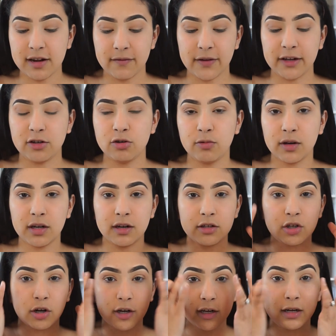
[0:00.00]
if I do want to
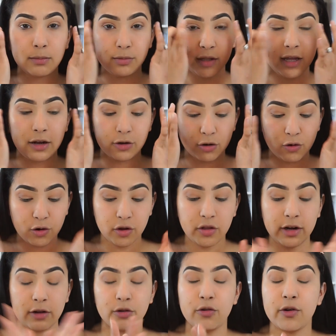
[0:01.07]
darken up the outer corner,
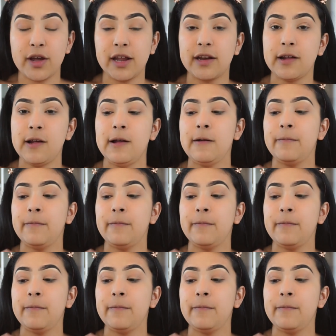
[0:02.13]
then I'll go ahead